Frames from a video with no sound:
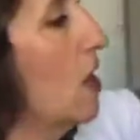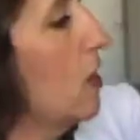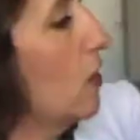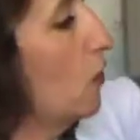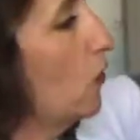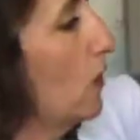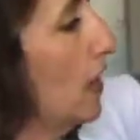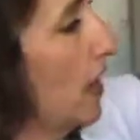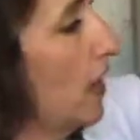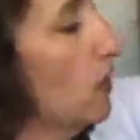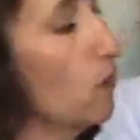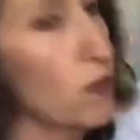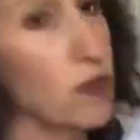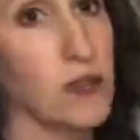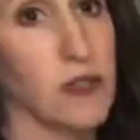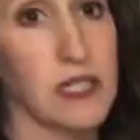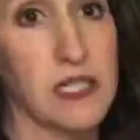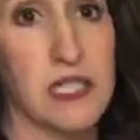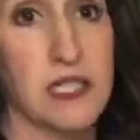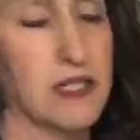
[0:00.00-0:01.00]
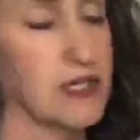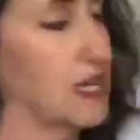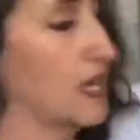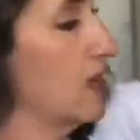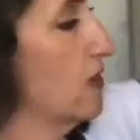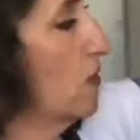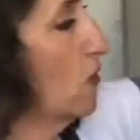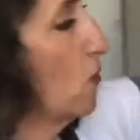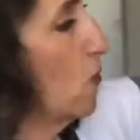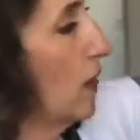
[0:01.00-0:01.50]
You can't really
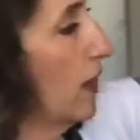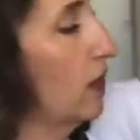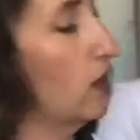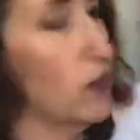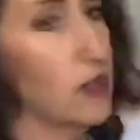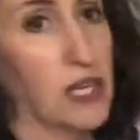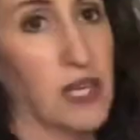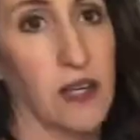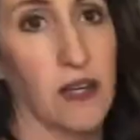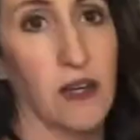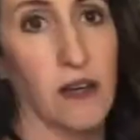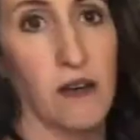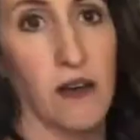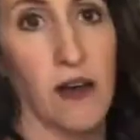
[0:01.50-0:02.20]
see the railing